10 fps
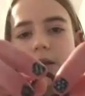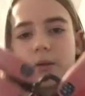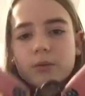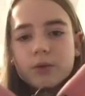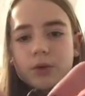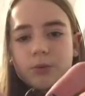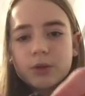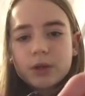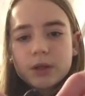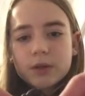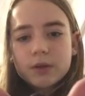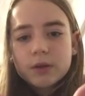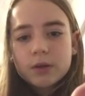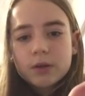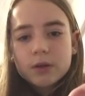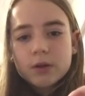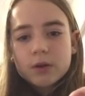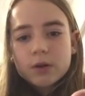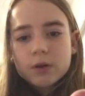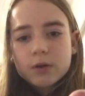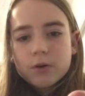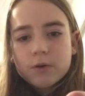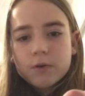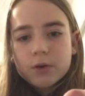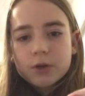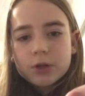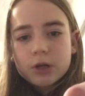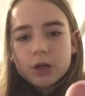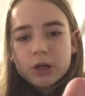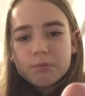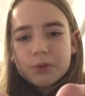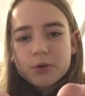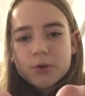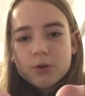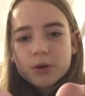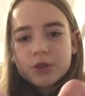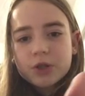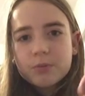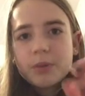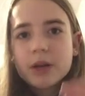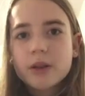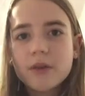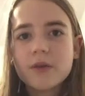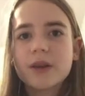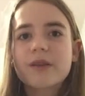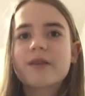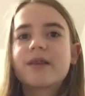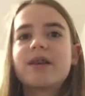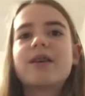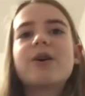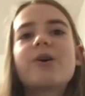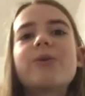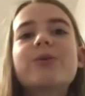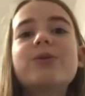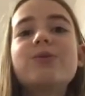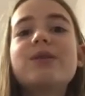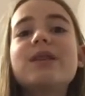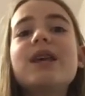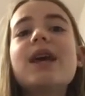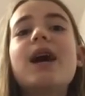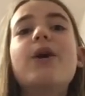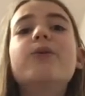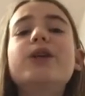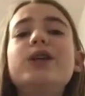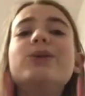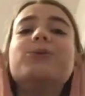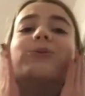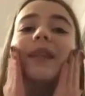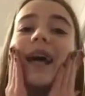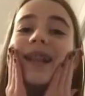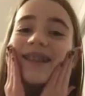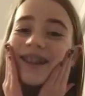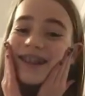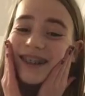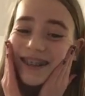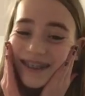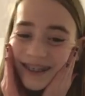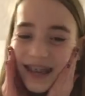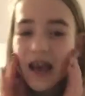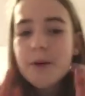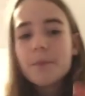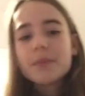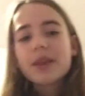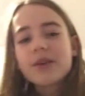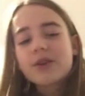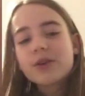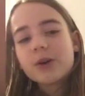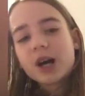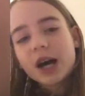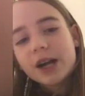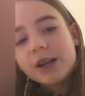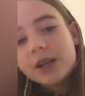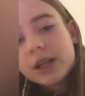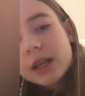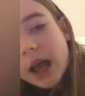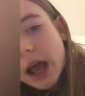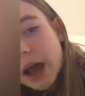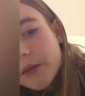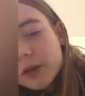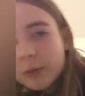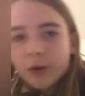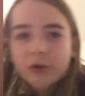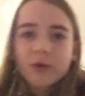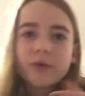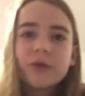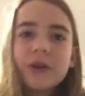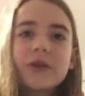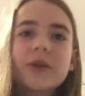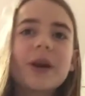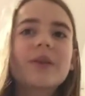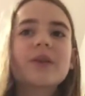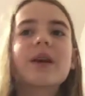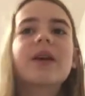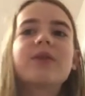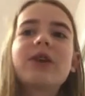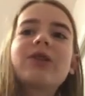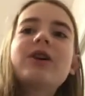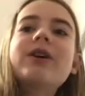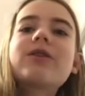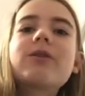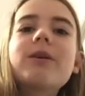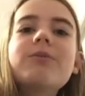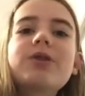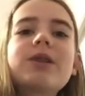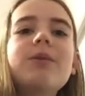I'm going to put this over top. Oh, it just barely fits. Oh, do you see how cute that looks? So I didn't have as much room for Easter eggs as I thought, so I'm just gonna